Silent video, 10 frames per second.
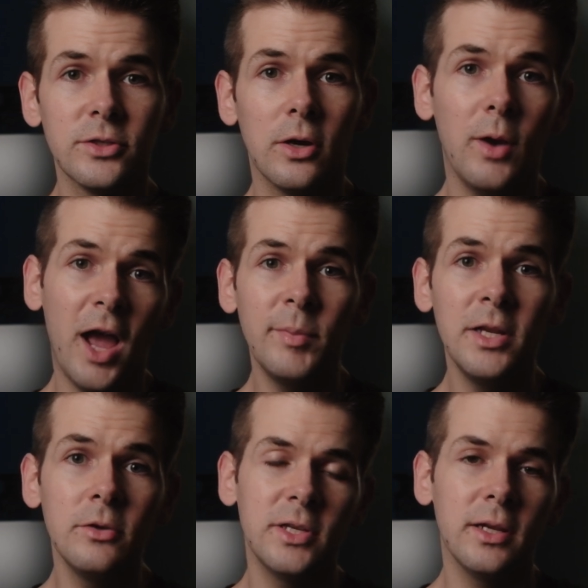So I've
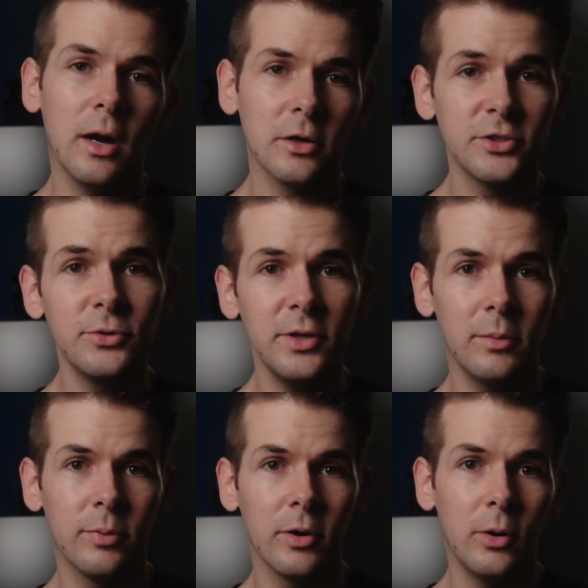been using
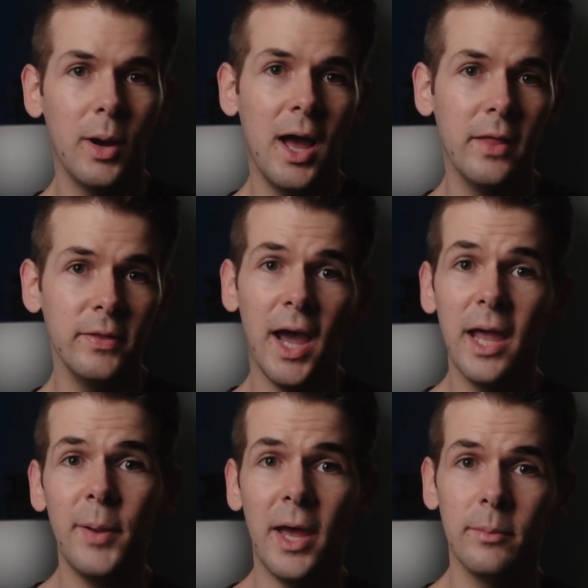Artstudio Pro on the
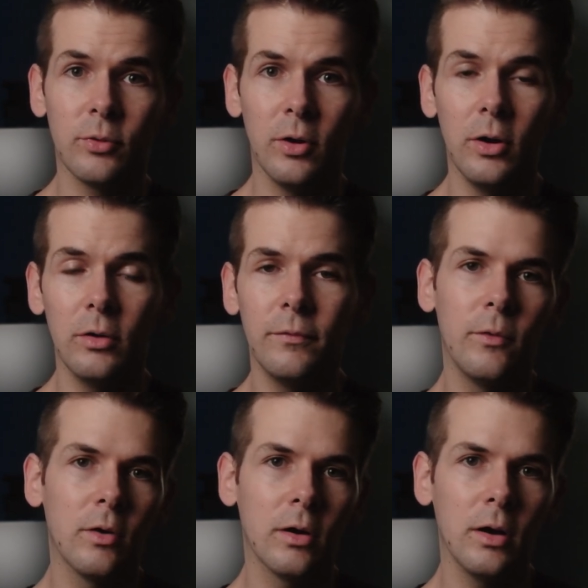iPad Pro
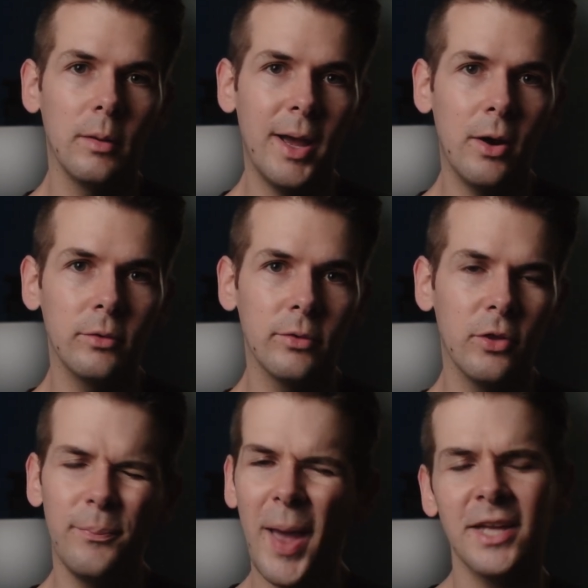for about
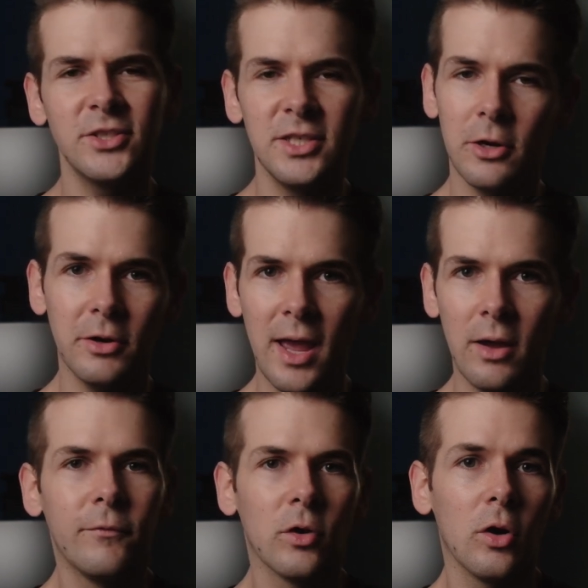the past year
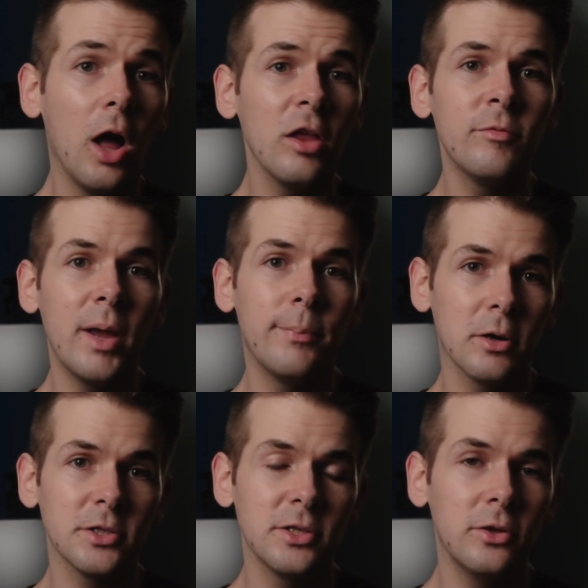now for all of my
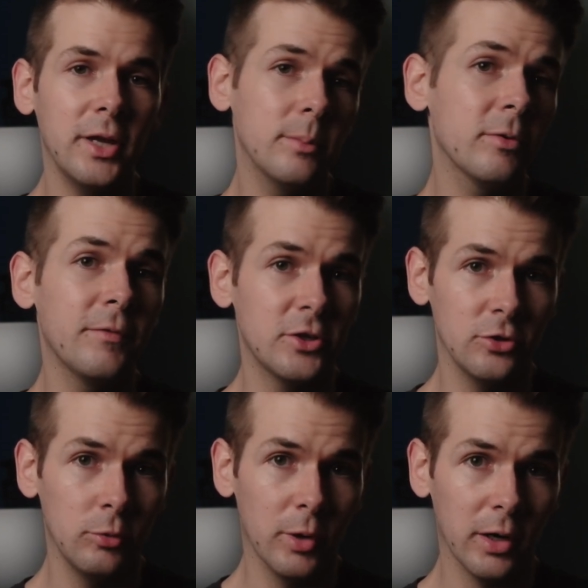personal and
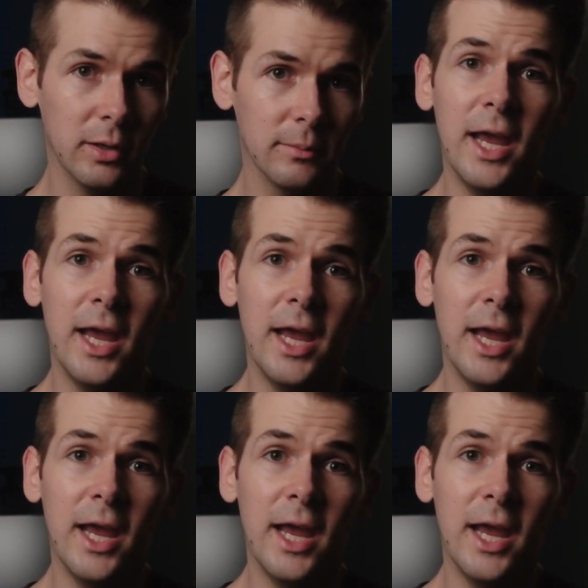professional work.